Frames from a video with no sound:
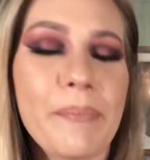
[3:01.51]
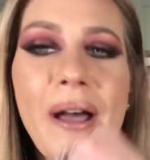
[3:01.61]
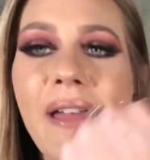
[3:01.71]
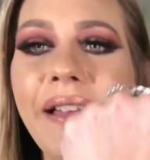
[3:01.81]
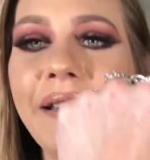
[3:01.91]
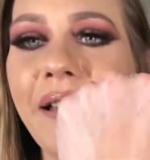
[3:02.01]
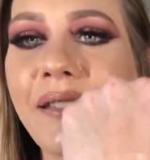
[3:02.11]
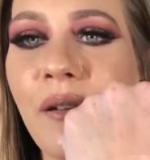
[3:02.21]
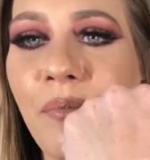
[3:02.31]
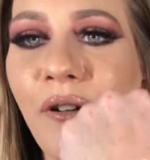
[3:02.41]
but it
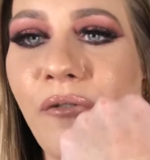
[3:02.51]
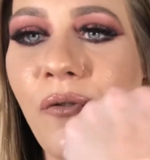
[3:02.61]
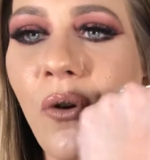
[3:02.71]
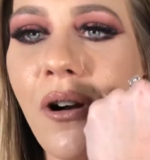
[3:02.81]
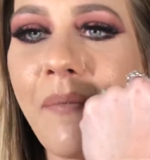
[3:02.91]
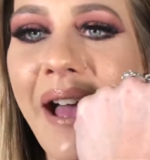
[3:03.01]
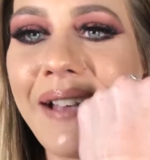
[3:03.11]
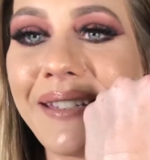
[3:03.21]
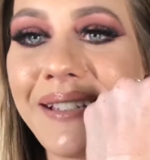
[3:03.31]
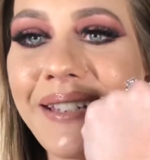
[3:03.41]
doesn't perform
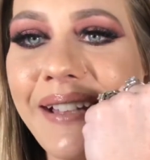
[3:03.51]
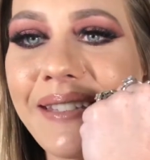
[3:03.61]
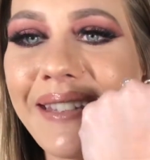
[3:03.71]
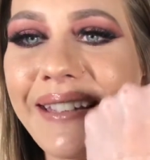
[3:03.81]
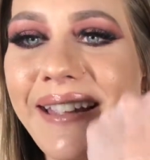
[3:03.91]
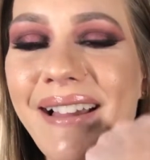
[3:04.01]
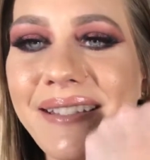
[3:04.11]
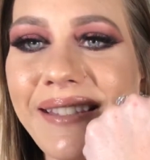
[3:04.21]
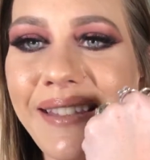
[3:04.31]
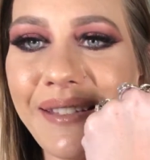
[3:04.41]
as intensely
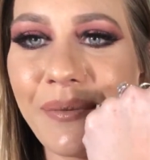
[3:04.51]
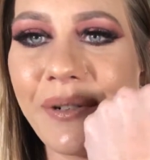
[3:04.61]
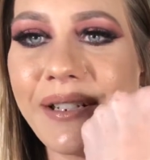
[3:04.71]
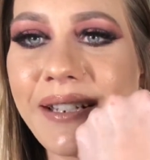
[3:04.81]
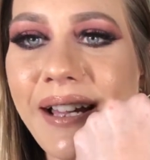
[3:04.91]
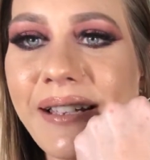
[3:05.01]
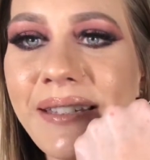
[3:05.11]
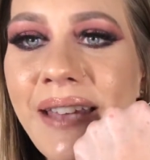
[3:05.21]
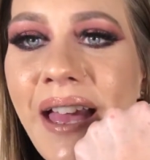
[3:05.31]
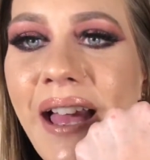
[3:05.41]
as this one
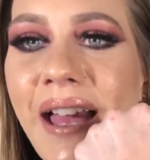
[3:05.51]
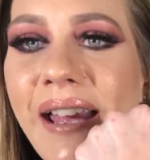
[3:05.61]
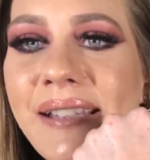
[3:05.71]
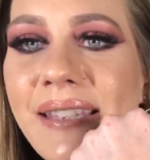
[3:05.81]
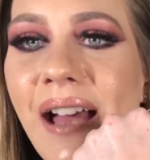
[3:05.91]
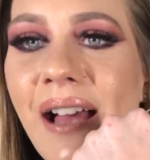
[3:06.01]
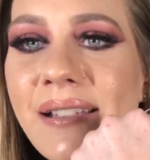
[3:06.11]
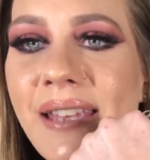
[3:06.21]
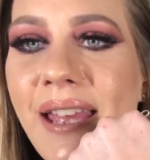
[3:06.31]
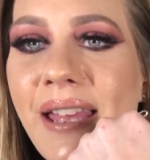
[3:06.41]
does. It's
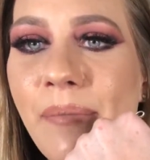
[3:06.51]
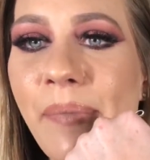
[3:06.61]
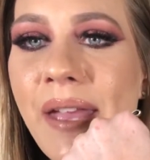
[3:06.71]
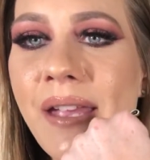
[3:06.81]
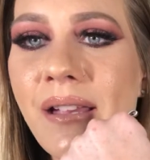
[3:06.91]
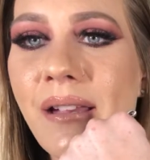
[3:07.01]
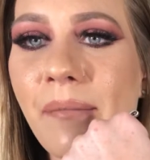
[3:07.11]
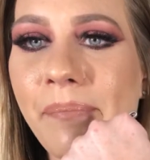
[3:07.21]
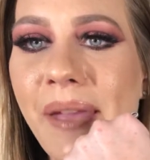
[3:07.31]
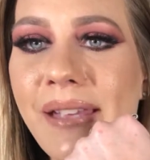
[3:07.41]
got a pink
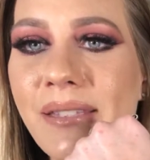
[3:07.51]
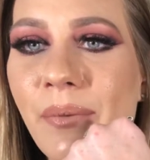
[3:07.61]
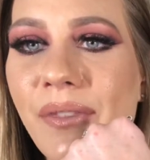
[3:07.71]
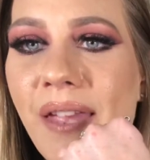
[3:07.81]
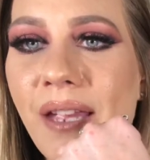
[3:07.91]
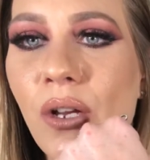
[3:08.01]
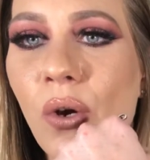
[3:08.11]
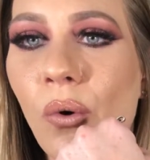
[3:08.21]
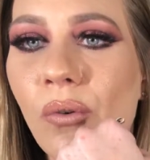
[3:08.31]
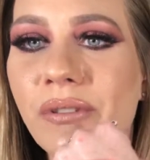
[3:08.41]
base with a
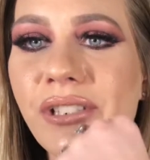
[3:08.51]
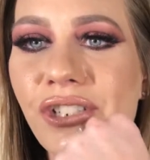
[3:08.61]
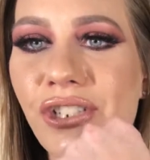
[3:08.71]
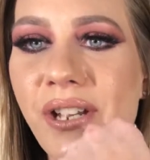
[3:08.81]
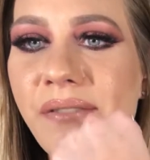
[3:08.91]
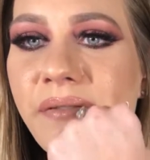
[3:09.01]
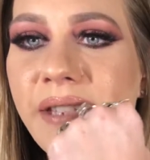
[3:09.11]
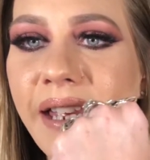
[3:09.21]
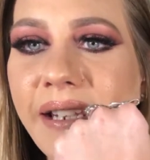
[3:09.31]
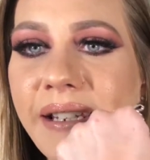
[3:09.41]
gold
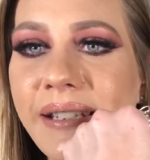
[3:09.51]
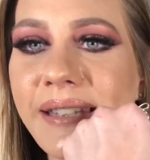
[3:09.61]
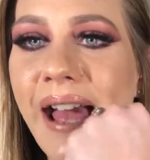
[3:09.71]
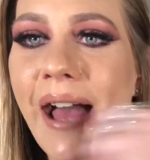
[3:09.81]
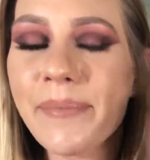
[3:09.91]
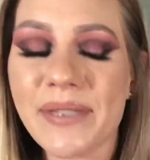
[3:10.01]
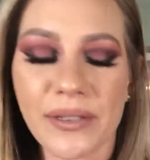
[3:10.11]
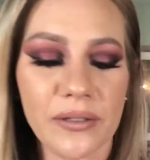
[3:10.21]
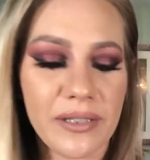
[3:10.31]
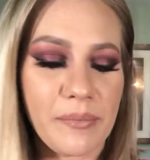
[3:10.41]
shift, and it is
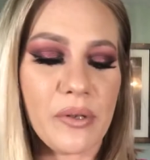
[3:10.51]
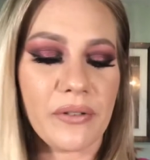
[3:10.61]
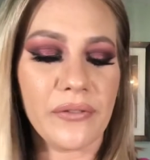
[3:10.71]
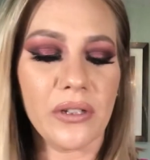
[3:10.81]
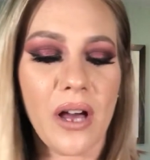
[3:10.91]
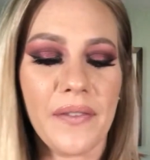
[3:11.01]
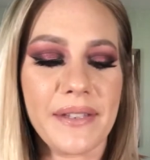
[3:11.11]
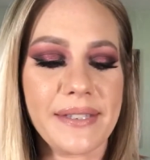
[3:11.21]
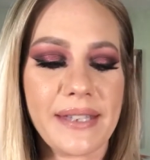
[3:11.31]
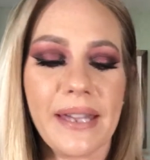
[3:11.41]
absolutely beautiful on
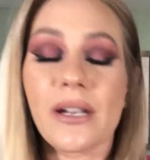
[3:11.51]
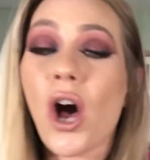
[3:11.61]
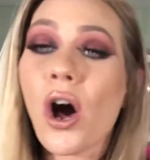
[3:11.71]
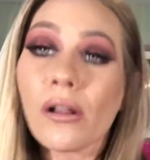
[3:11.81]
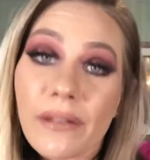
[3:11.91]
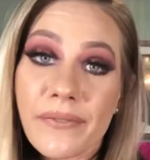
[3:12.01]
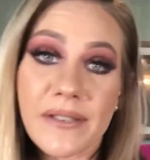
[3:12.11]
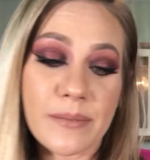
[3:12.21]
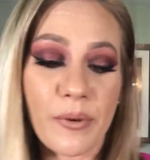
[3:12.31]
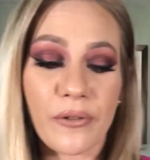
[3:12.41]
the skin. All of
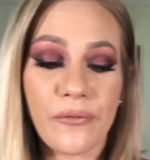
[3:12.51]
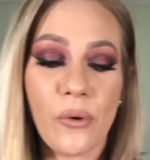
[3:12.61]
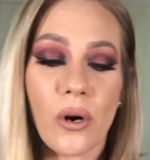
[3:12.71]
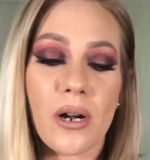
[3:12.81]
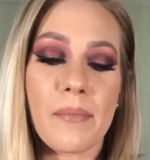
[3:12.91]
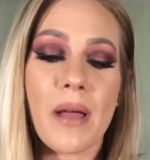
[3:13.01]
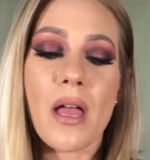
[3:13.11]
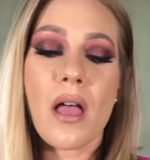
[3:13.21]
these perform